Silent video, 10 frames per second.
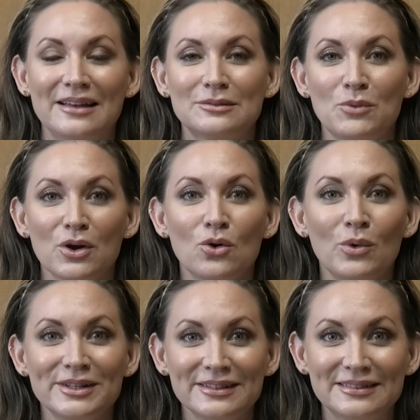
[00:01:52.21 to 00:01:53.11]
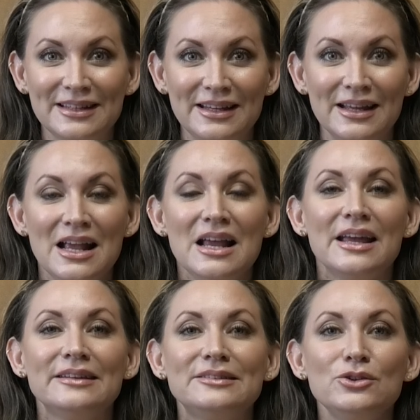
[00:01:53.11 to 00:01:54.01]
as we're going to see,
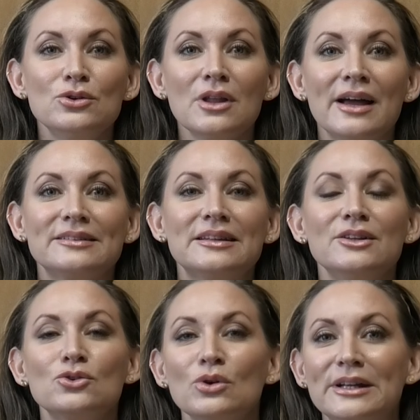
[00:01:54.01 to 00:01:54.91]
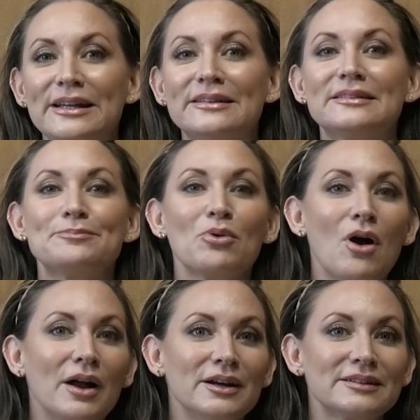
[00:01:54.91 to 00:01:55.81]
is utilizing ingredients,
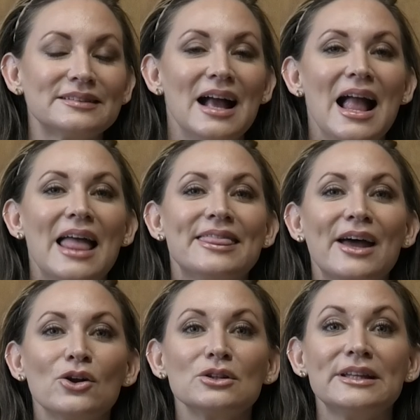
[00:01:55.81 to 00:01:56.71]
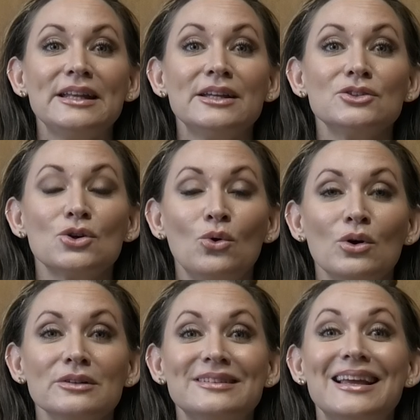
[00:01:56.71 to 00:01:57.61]
products that are leaning
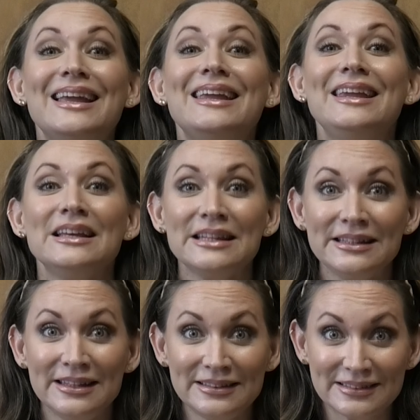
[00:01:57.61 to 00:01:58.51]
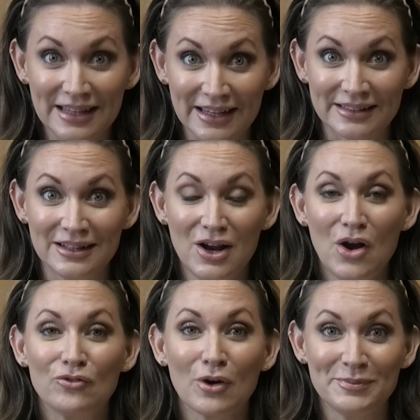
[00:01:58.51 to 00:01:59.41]
towards healing the skin
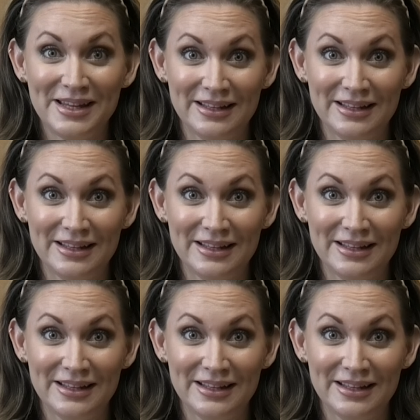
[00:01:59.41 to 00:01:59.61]
from the